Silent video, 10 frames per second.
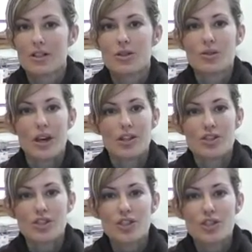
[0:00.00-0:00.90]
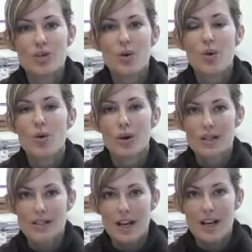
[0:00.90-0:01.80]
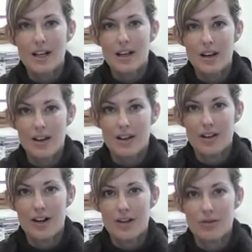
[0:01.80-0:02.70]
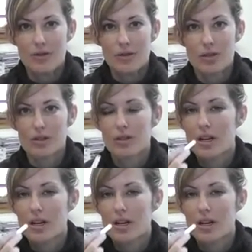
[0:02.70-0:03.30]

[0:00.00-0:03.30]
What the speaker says: Do not chew or suck on the cotton roll.